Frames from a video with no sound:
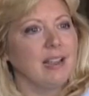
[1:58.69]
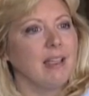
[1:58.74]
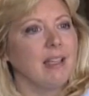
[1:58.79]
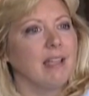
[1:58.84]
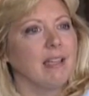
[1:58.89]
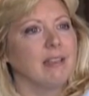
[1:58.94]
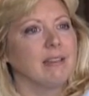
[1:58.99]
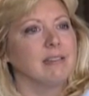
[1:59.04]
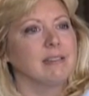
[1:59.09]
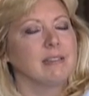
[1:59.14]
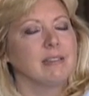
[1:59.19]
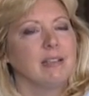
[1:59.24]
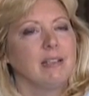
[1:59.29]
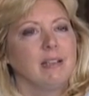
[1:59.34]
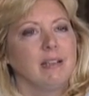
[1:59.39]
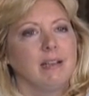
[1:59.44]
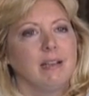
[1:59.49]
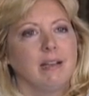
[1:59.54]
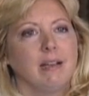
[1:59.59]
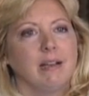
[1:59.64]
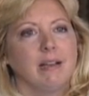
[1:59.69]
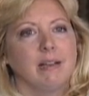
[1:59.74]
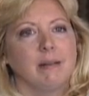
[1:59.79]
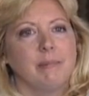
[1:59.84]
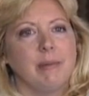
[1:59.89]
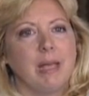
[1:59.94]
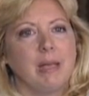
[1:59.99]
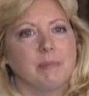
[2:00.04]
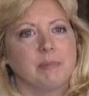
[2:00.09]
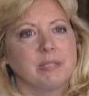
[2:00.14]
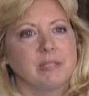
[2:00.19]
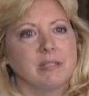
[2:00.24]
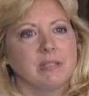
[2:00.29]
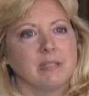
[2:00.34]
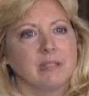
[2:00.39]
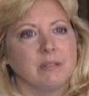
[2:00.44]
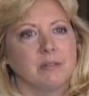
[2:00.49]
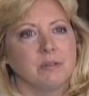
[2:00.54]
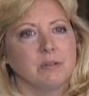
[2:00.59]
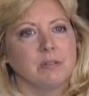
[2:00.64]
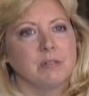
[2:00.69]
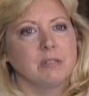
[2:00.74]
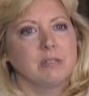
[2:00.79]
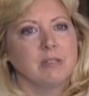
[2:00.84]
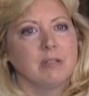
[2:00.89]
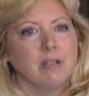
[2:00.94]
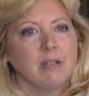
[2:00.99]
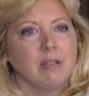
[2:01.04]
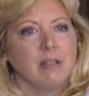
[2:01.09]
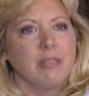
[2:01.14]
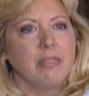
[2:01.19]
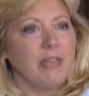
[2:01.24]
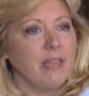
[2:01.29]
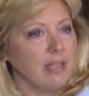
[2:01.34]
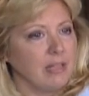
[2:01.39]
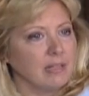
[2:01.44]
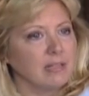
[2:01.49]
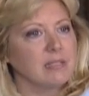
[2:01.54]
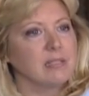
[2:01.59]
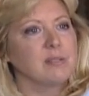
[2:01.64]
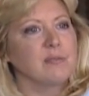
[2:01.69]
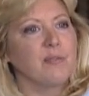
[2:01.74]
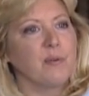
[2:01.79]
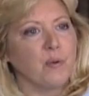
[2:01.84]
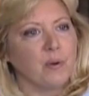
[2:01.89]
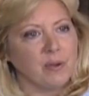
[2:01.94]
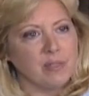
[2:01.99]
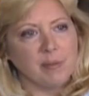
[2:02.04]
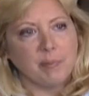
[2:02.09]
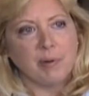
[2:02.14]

and absolute thanks for the